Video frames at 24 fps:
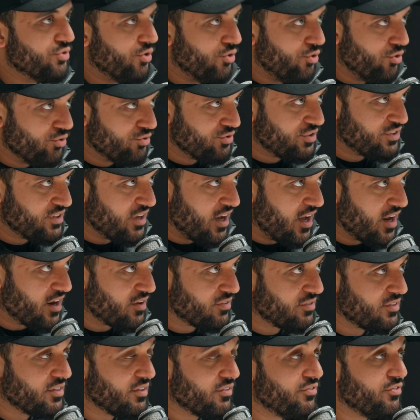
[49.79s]
all the data
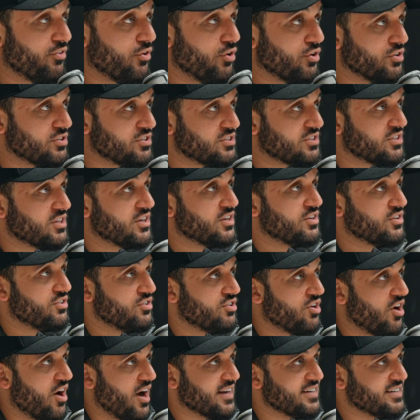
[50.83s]
from the first
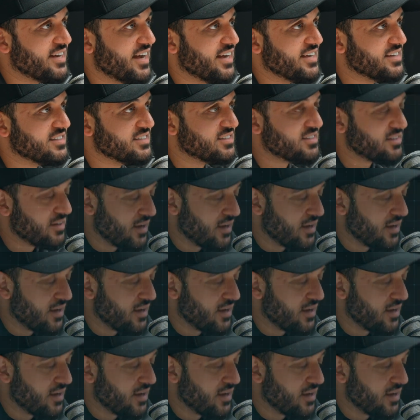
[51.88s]
9 days.